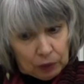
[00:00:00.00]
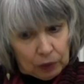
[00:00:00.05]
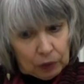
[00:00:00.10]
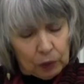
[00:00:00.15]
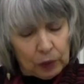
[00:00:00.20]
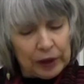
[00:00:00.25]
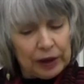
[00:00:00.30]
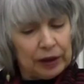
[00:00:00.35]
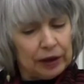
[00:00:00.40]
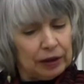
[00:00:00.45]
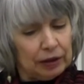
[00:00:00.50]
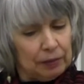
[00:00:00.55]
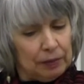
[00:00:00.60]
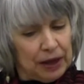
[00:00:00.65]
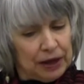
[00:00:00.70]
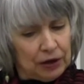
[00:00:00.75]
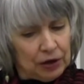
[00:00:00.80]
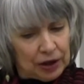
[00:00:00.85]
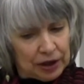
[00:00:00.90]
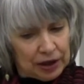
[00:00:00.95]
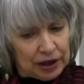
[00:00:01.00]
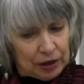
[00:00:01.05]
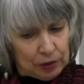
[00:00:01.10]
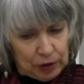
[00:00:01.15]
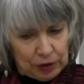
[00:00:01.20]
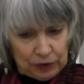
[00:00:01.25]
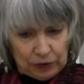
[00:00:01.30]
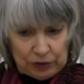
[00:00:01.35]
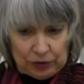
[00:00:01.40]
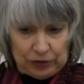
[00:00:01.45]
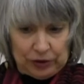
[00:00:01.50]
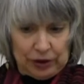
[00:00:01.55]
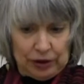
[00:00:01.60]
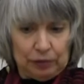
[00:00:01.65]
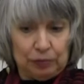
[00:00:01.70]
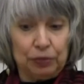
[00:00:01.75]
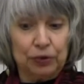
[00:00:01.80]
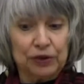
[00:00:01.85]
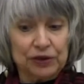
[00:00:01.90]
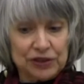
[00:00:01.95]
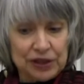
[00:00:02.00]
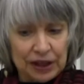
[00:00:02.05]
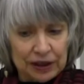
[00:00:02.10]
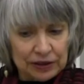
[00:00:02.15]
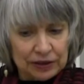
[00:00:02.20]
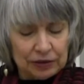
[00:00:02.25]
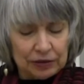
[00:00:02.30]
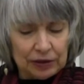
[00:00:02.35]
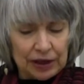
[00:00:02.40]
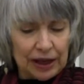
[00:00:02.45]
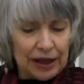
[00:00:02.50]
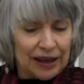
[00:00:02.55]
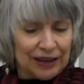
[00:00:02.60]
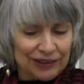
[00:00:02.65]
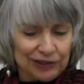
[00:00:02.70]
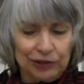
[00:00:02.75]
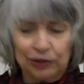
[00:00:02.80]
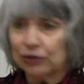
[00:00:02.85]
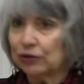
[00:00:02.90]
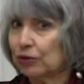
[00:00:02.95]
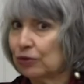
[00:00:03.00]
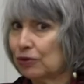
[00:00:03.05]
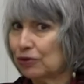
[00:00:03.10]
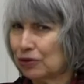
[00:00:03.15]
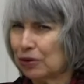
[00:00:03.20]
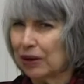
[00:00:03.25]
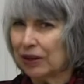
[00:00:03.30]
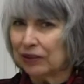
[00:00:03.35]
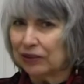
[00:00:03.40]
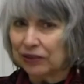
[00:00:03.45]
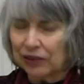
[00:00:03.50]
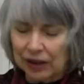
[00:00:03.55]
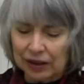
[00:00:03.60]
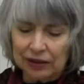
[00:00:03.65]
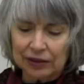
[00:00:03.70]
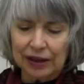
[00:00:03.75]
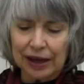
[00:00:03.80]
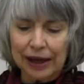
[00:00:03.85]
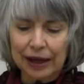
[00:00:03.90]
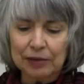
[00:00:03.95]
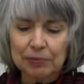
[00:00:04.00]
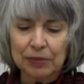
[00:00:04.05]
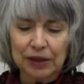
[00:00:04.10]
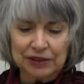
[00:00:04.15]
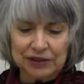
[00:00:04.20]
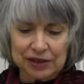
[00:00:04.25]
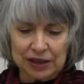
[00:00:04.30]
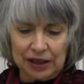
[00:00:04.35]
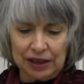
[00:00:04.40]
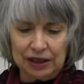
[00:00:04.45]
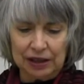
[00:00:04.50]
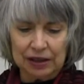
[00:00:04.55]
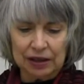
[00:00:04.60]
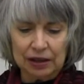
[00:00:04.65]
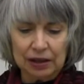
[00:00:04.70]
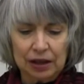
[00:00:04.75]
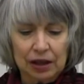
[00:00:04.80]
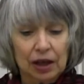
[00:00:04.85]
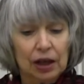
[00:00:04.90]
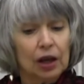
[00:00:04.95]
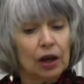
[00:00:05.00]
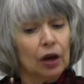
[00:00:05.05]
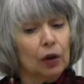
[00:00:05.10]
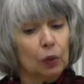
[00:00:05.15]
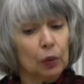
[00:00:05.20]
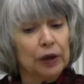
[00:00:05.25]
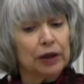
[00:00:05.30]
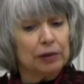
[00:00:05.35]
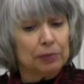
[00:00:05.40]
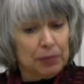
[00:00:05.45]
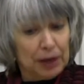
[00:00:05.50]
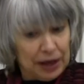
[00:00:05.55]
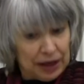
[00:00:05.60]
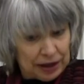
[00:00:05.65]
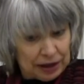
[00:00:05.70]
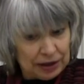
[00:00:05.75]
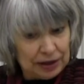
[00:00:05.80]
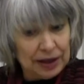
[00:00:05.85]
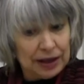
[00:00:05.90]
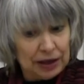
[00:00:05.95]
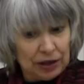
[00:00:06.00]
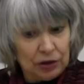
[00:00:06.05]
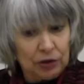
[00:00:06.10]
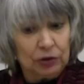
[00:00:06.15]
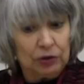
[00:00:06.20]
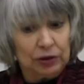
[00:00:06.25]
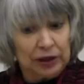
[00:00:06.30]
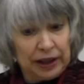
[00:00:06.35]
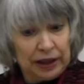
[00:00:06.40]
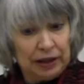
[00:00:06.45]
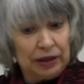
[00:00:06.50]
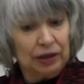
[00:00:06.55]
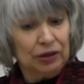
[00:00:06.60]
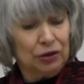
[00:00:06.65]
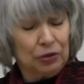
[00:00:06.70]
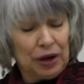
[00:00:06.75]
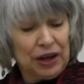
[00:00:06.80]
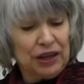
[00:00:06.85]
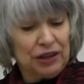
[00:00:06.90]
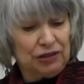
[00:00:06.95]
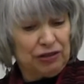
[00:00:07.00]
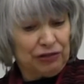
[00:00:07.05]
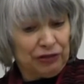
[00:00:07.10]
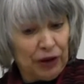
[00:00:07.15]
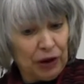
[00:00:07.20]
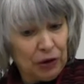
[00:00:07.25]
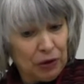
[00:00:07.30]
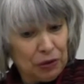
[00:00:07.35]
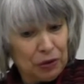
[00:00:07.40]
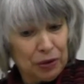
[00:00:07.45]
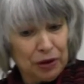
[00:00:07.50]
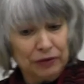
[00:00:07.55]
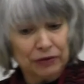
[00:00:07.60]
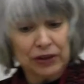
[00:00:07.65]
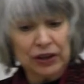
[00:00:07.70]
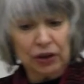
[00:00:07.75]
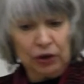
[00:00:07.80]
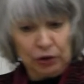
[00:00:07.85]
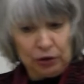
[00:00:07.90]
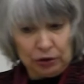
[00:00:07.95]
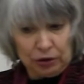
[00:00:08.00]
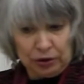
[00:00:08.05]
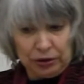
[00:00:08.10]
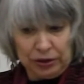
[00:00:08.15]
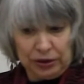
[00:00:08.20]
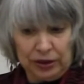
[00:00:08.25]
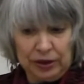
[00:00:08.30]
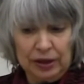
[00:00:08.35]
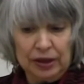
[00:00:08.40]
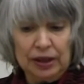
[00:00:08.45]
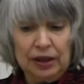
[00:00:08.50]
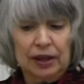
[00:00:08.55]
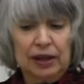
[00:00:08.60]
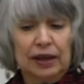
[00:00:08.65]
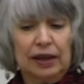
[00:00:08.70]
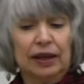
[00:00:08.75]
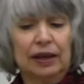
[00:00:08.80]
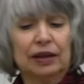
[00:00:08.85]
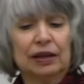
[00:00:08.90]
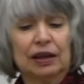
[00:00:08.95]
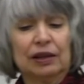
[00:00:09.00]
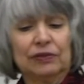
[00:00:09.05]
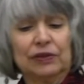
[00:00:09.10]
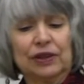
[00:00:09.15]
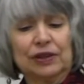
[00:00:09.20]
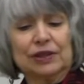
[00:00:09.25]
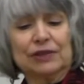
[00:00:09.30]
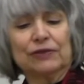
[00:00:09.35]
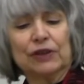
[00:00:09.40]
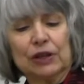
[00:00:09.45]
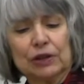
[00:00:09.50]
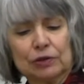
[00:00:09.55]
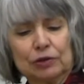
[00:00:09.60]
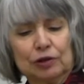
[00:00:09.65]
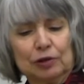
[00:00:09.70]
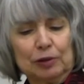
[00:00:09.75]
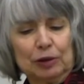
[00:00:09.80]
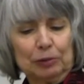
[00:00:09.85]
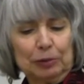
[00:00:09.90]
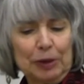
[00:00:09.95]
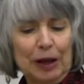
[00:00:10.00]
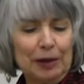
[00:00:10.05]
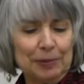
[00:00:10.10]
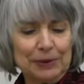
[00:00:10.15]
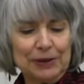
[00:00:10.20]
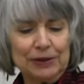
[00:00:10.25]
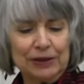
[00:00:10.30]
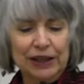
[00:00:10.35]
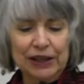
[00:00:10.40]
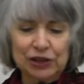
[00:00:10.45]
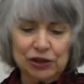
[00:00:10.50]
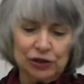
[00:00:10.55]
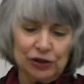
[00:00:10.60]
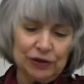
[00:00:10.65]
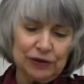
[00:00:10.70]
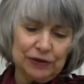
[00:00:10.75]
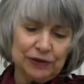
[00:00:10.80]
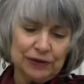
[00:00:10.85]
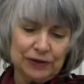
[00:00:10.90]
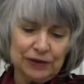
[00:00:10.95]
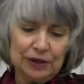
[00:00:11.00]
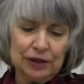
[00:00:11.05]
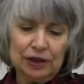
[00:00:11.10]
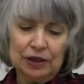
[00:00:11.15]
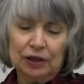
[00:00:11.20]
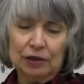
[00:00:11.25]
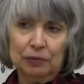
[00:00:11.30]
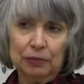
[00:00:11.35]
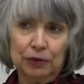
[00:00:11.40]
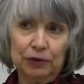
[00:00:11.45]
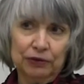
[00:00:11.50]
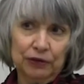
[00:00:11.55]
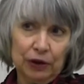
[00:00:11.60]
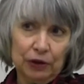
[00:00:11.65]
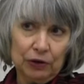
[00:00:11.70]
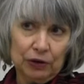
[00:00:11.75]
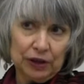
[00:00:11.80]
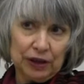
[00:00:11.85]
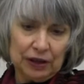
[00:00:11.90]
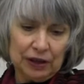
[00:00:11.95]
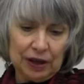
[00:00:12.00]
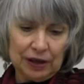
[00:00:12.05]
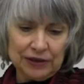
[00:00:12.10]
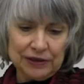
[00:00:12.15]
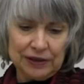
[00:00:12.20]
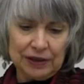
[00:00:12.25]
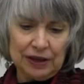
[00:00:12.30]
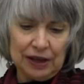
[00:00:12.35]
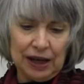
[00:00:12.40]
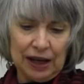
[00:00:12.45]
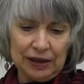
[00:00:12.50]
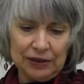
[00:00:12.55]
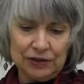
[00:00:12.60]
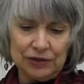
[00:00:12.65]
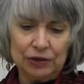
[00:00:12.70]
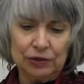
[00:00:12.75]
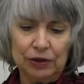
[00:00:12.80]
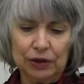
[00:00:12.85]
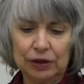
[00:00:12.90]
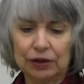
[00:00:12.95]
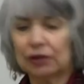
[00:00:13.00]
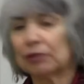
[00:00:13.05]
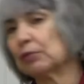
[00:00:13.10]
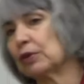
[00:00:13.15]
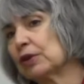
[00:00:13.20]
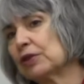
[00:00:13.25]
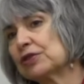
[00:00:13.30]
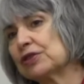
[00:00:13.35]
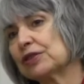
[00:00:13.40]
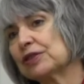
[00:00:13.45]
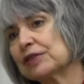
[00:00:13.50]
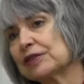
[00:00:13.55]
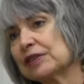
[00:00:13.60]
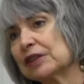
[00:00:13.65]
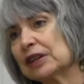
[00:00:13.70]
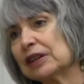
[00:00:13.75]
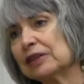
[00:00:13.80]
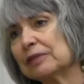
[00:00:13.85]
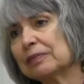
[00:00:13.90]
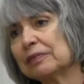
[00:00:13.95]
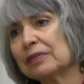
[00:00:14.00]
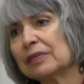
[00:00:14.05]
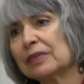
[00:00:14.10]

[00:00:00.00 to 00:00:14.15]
We may not, however, then pretend an answer to transcend enmity. We may now let a great foe of the earth and of its vulnerable populations provoke in us an answering emergency